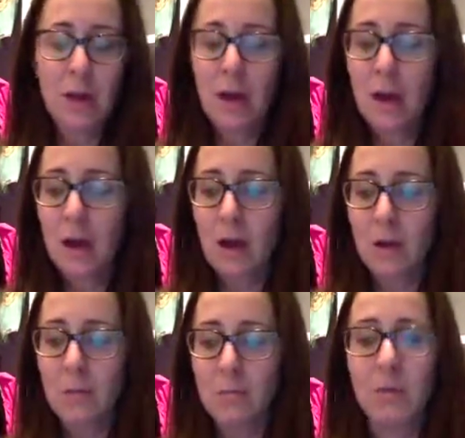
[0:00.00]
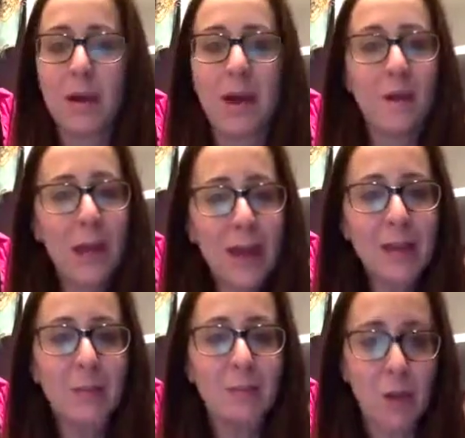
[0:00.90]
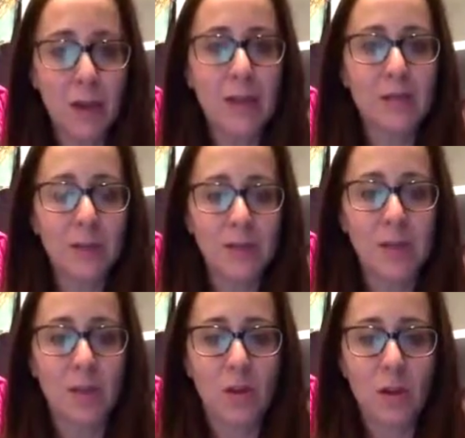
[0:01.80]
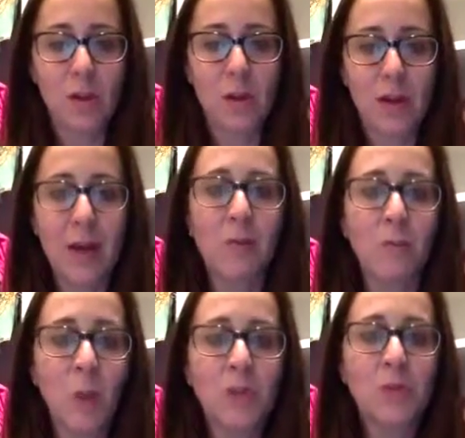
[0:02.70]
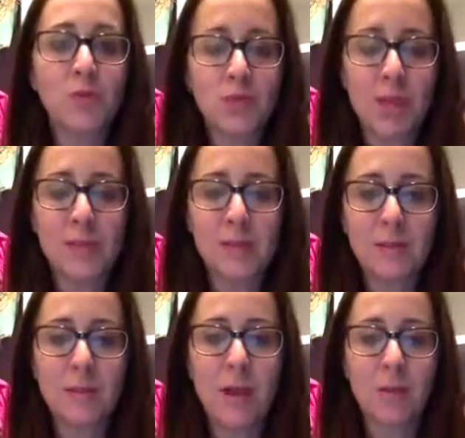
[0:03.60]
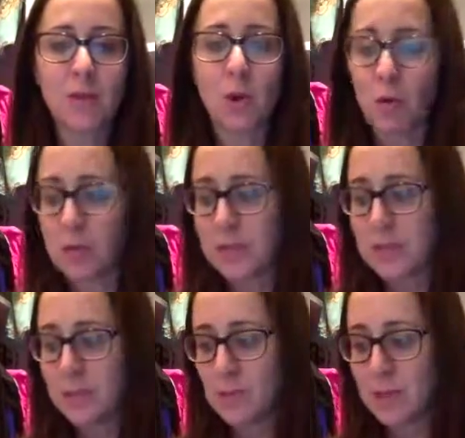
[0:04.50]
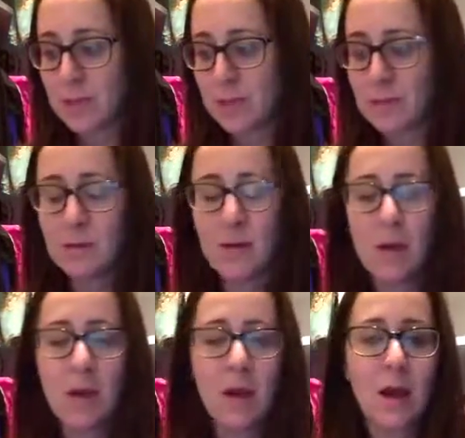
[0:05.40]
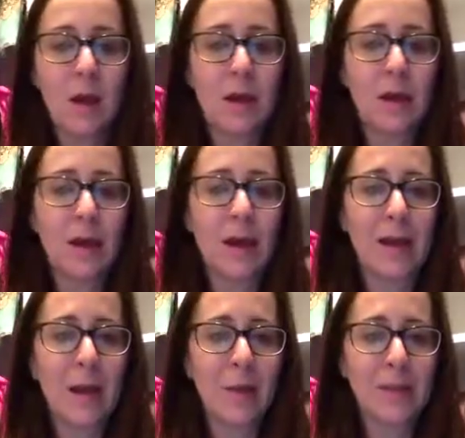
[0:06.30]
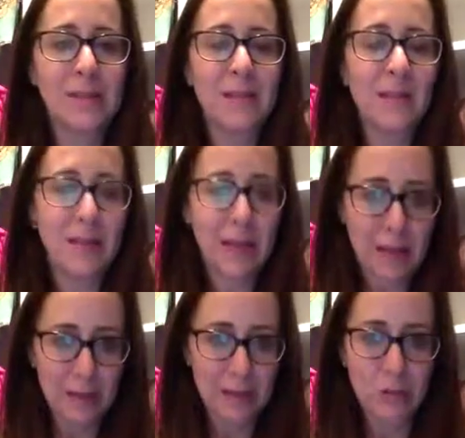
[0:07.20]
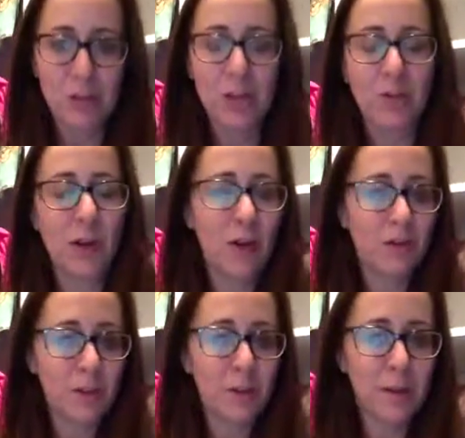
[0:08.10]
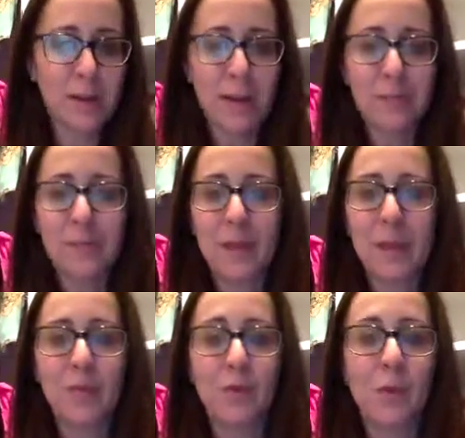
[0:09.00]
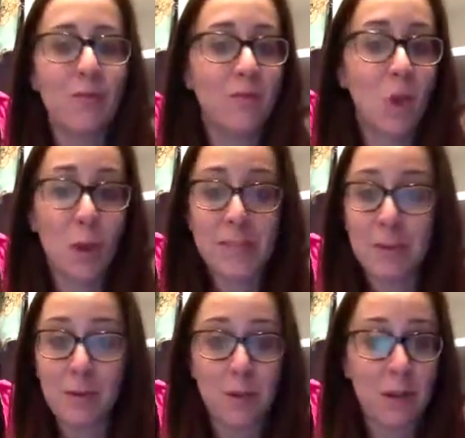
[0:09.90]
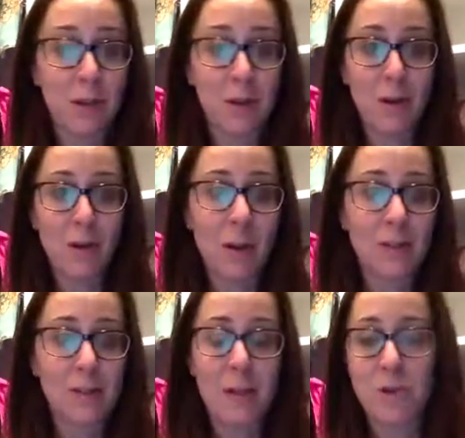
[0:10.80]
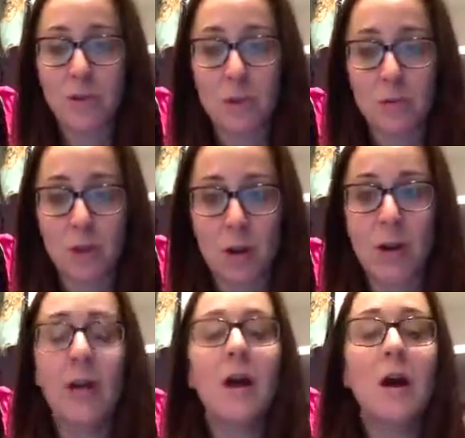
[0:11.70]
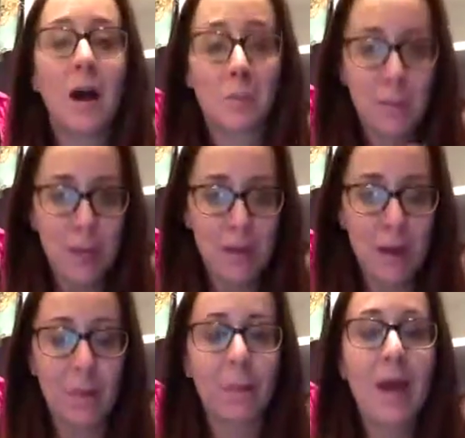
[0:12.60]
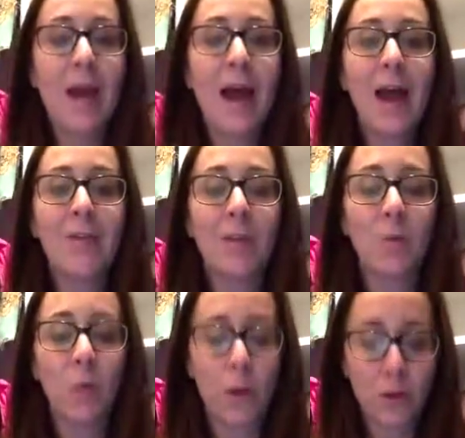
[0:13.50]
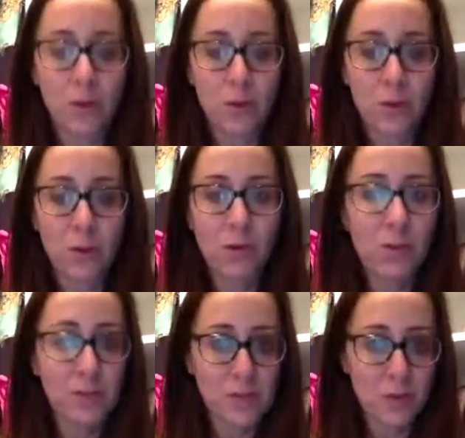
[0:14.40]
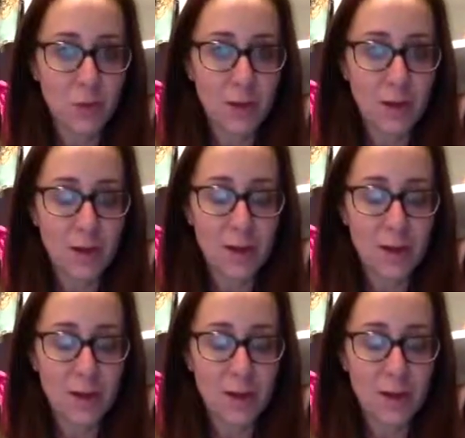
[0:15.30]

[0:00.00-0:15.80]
But I don't hate him on it as much as I thought I would. I wish it was Jason. I was totally team Jason. And now he's dating Caitlyn, which I don't know how I feel about that. And if you have no idea what I'm talking about, you're not into The Bachelor, I'm sorry. I'm wrapping up. Have a wonderful rest of your week,